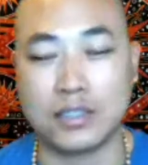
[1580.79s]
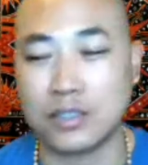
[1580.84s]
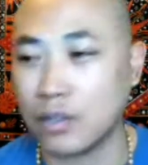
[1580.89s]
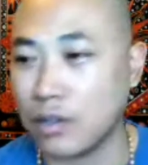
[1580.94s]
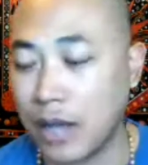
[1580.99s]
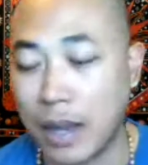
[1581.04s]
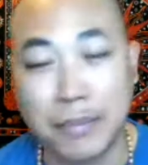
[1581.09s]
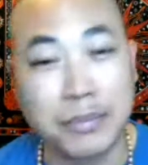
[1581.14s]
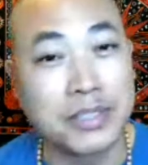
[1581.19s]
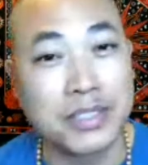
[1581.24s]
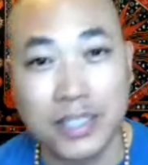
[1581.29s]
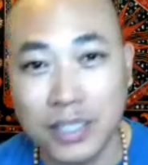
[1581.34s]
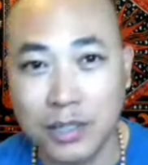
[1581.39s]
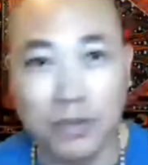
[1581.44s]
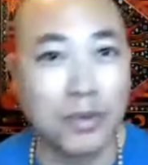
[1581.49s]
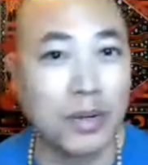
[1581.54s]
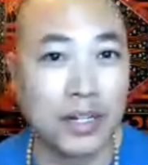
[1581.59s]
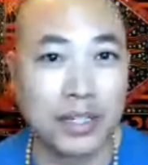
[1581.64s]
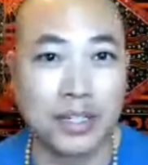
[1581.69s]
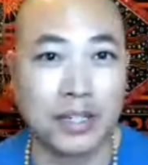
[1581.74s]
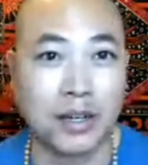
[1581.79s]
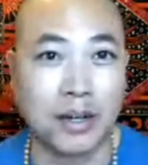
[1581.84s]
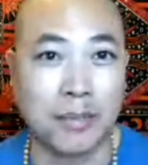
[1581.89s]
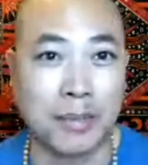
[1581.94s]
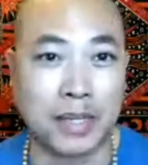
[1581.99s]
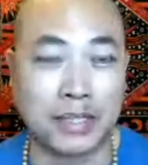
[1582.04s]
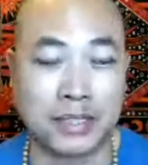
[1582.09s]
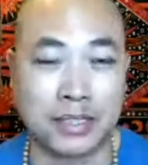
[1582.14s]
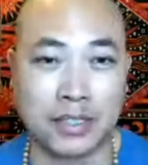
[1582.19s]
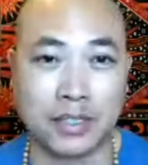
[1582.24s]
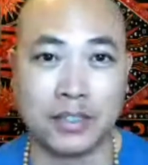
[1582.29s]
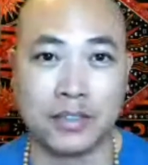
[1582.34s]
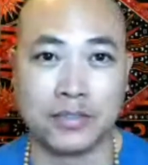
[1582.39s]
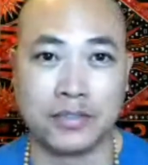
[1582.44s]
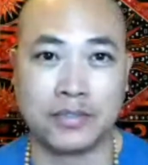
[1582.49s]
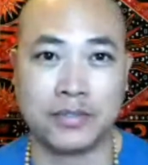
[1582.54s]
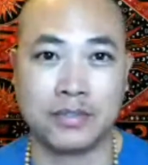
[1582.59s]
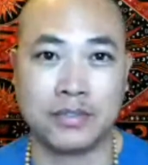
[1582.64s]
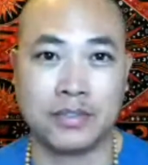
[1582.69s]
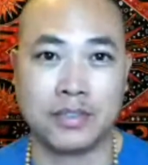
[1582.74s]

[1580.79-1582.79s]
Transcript: So I'm still working on myself.